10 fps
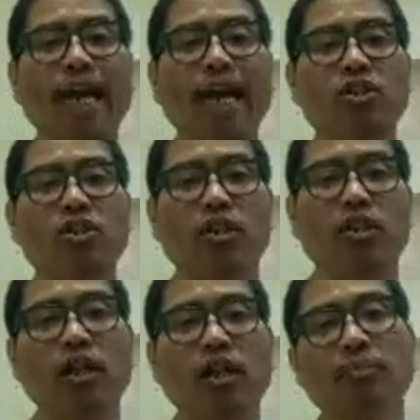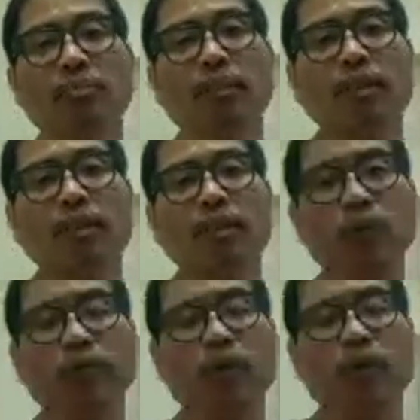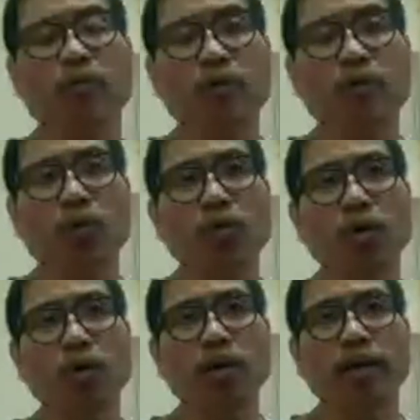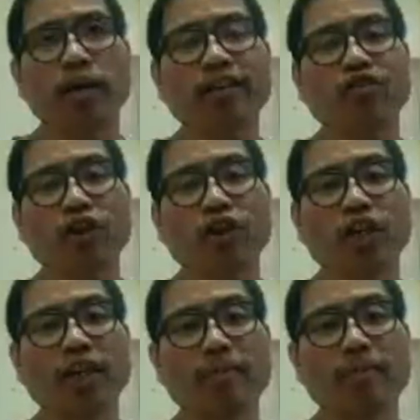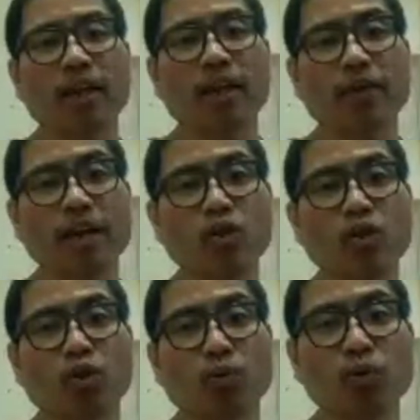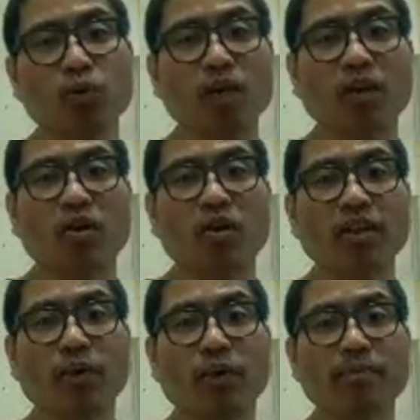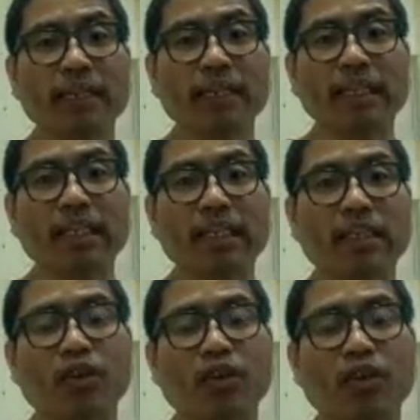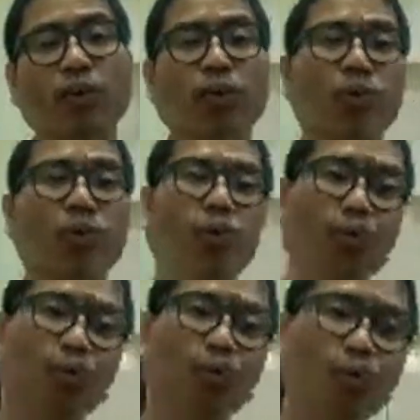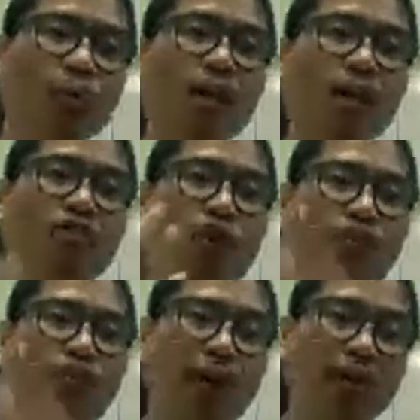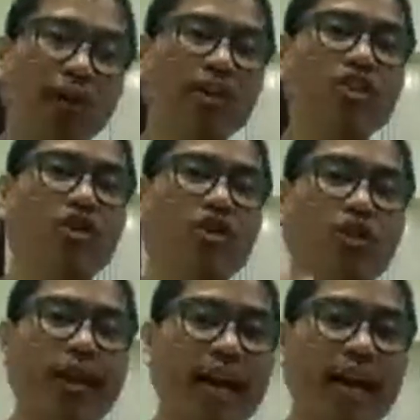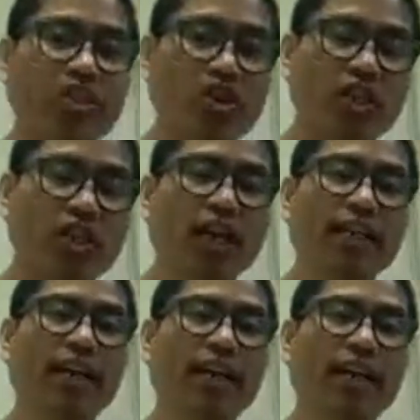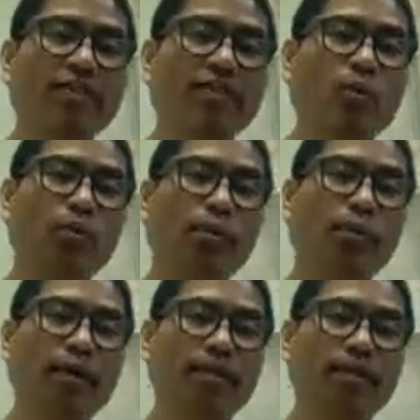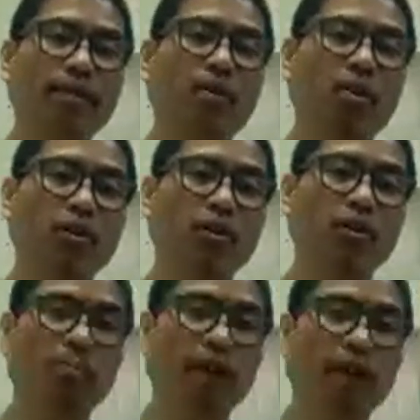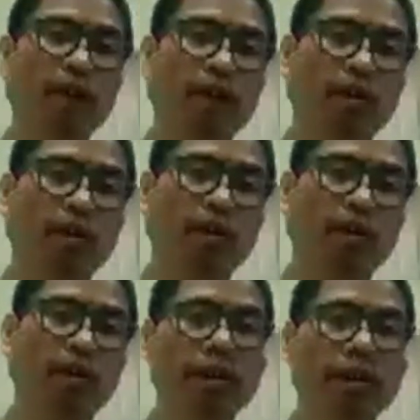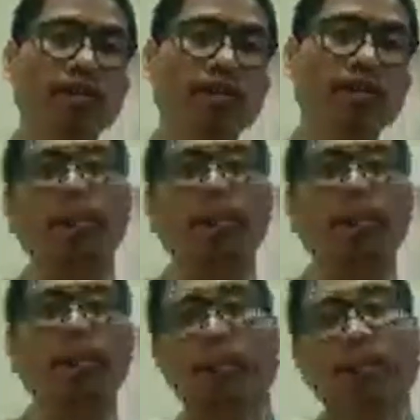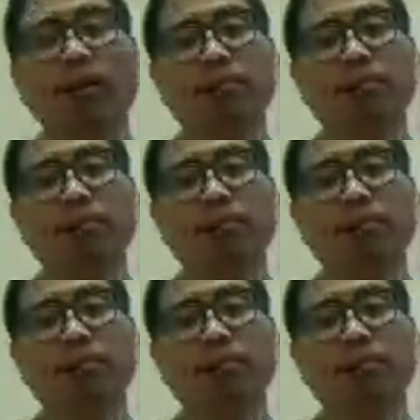reaction because we have also internal chemical reaction to produce alcohol in our body through normal or natural reaction, not the supplement alcohol or the supplied alcohol. This uh,